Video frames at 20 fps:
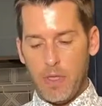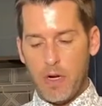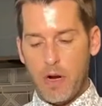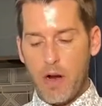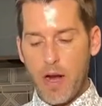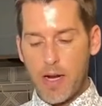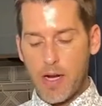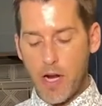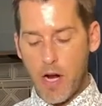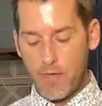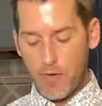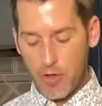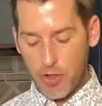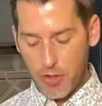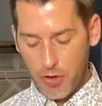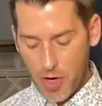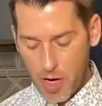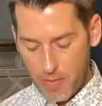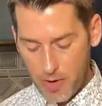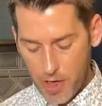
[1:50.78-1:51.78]
All right, cover your
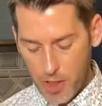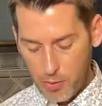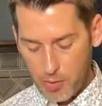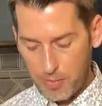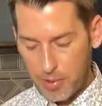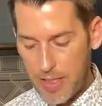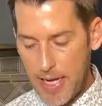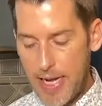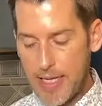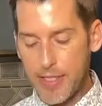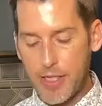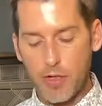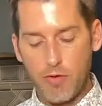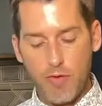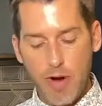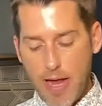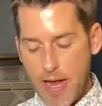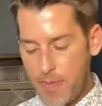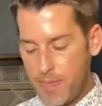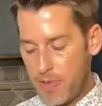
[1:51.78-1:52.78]
strawberries with plastic
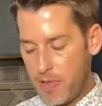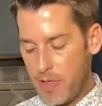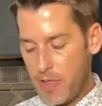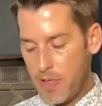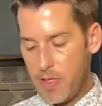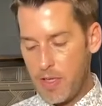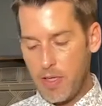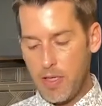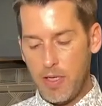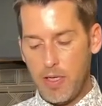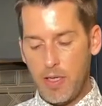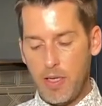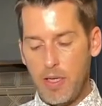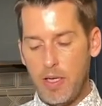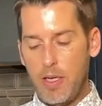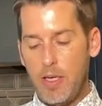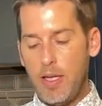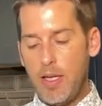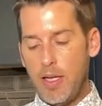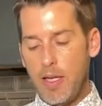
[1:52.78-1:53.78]
wrap
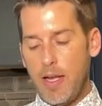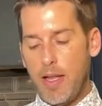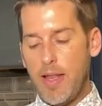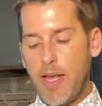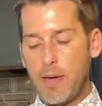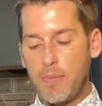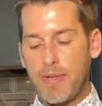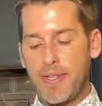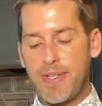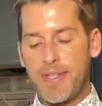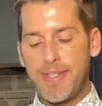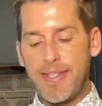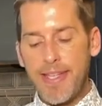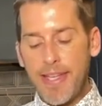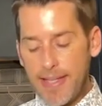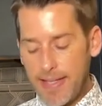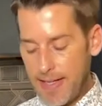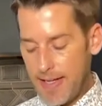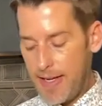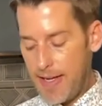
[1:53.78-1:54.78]
and let them
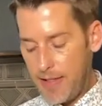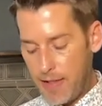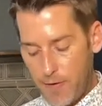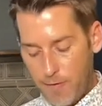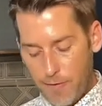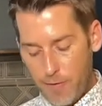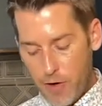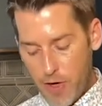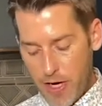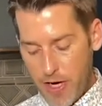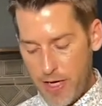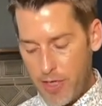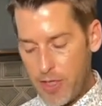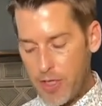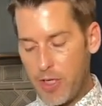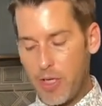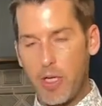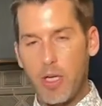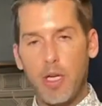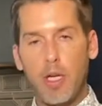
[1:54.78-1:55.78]
sit in the
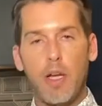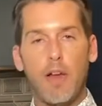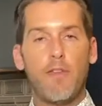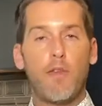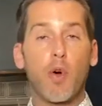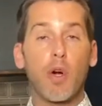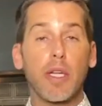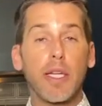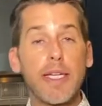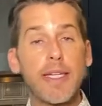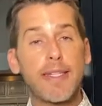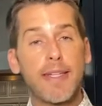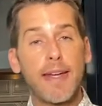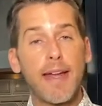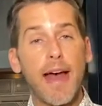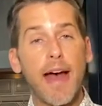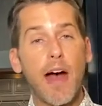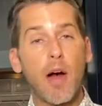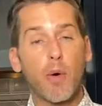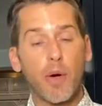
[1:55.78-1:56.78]
fridge for at least
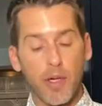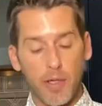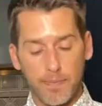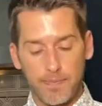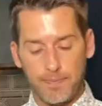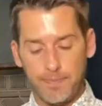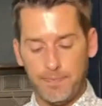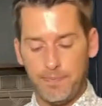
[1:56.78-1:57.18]
an hour.